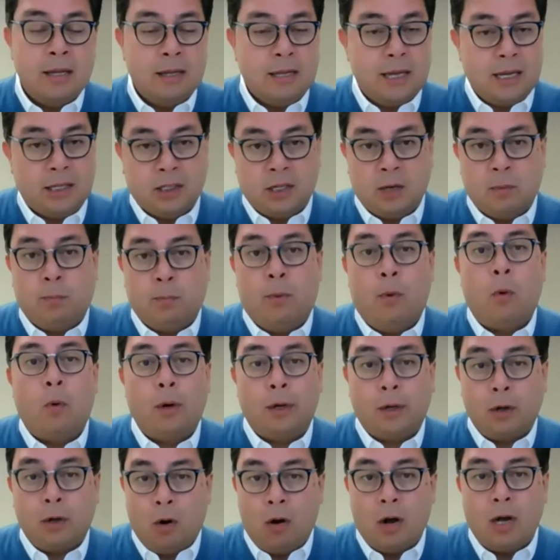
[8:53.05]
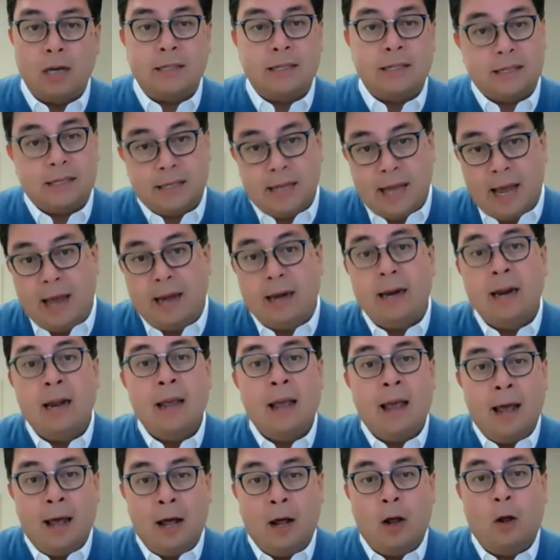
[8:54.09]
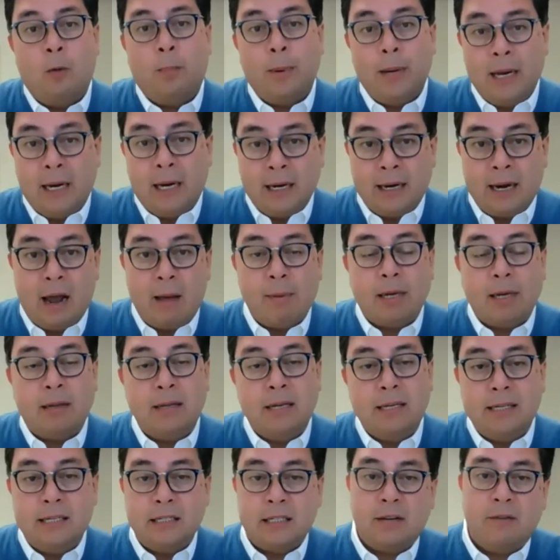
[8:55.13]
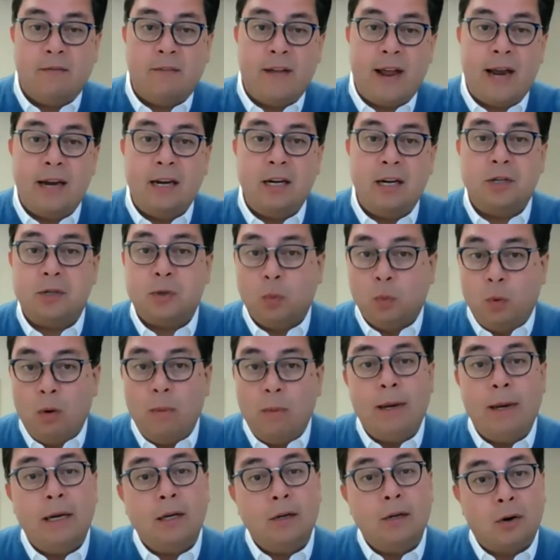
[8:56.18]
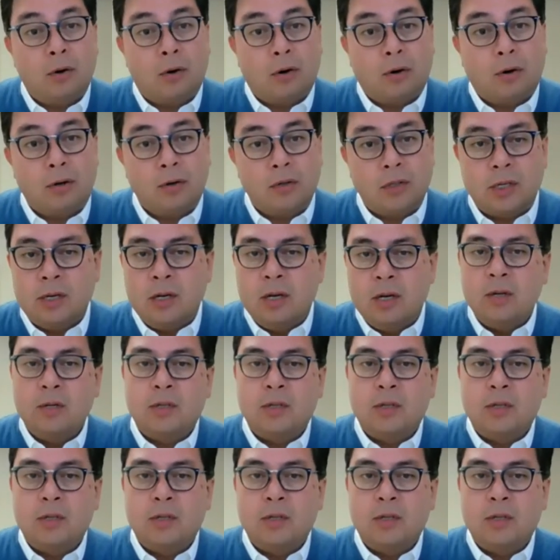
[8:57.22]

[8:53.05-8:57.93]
that support causes that help economically disadvantaged women and girls.